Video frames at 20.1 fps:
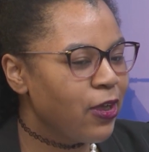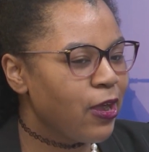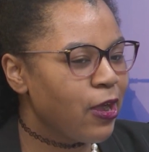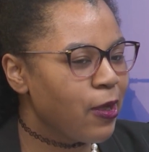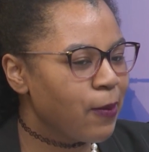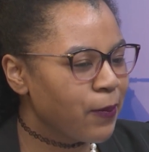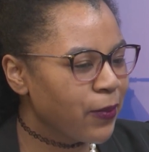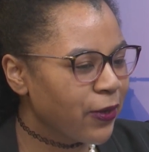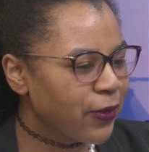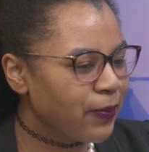
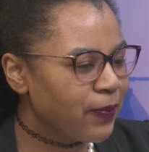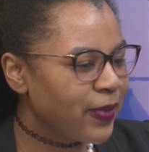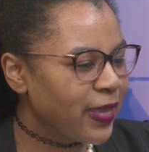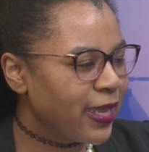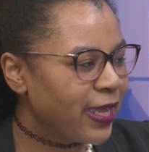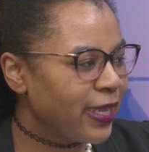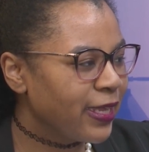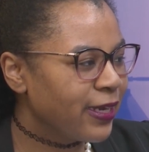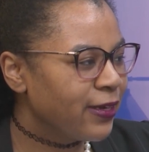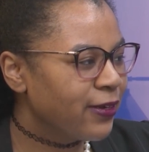a
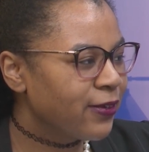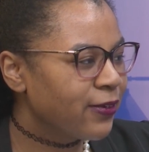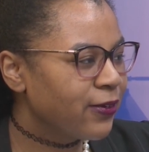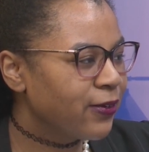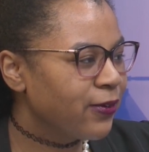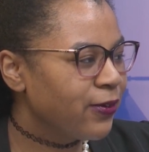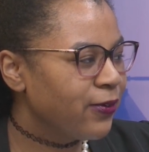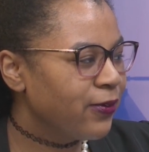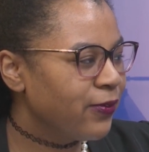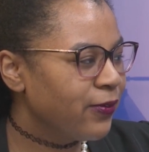mermaid
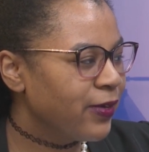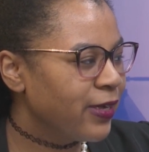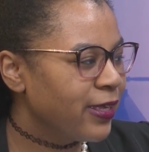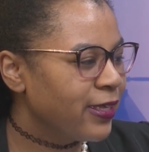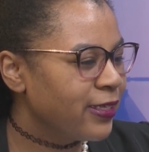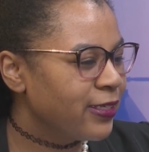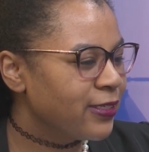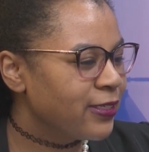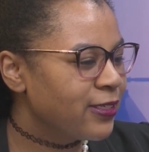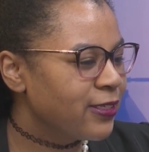who
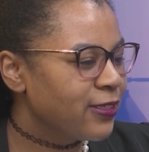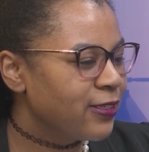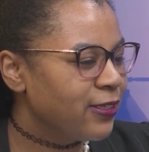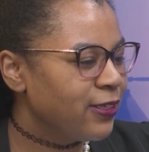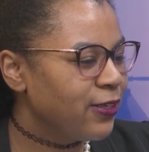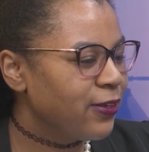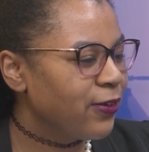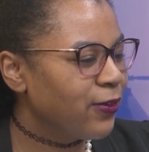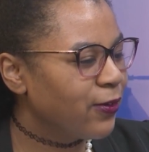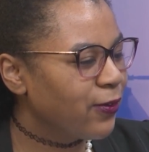was,
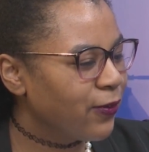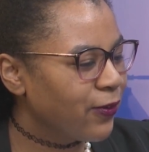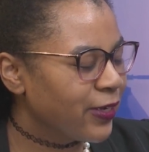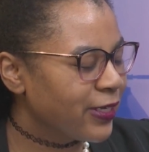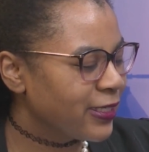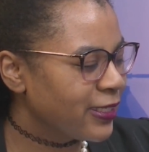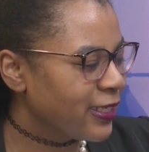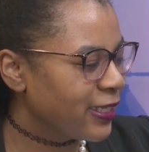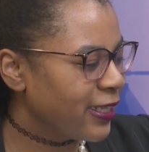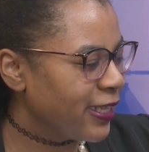you know,
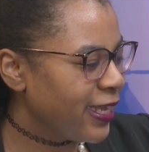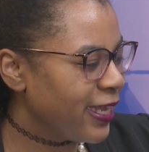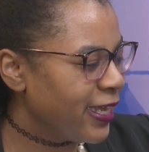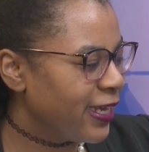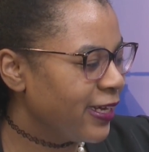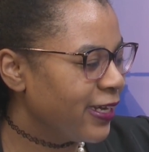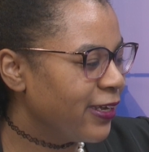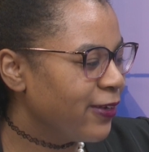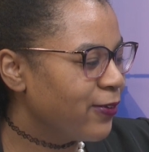going to land.